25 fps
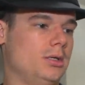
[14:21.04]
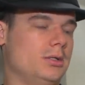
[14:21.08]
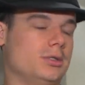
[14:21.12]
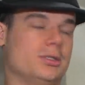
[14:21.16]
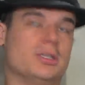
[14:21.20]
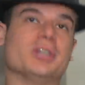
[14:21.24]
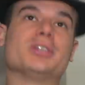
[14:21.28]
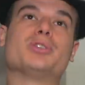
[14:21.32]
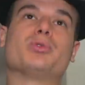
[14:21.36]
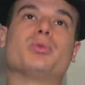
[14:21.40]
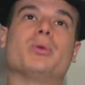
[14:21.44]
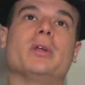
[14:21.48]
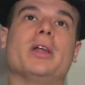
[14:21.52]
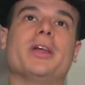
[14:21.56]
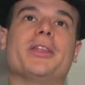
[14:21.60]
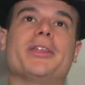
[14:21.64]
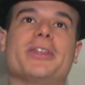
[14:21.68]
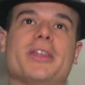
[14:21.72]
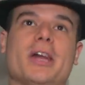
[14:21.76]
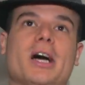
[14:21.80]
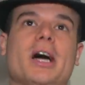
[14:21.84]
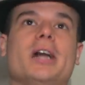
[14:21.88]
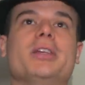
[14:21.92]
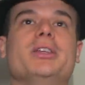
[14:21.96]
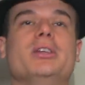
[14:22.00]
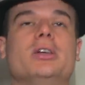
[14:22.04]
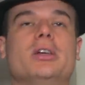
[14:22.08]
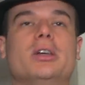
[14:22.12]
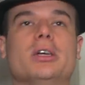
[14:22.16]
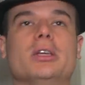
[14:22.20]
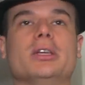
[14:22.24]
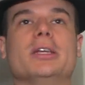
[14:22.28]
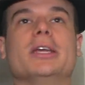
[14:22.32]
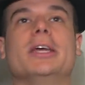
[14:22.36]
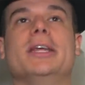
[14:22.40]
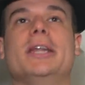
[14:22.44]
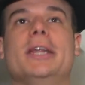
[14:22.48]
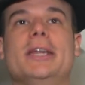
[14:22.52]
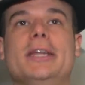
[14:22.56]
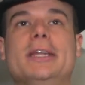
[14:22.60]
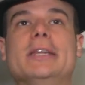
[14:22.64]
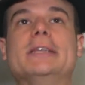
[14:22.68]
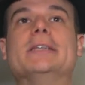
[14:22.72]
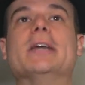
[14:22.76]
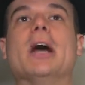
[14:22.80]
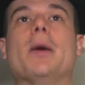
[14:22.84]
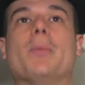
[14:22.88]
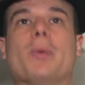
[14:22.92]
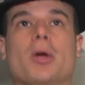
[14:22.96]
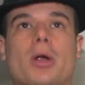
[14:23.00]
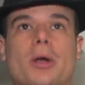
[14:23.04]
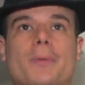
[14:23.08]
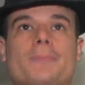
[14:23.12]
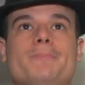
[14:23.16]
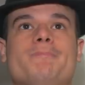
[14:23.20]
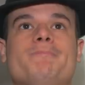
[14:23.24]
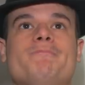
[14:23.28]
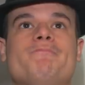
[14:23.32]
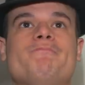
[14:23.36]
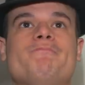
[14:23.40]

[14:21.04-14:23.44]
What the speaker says: just when I thought you couldn't get any dumber,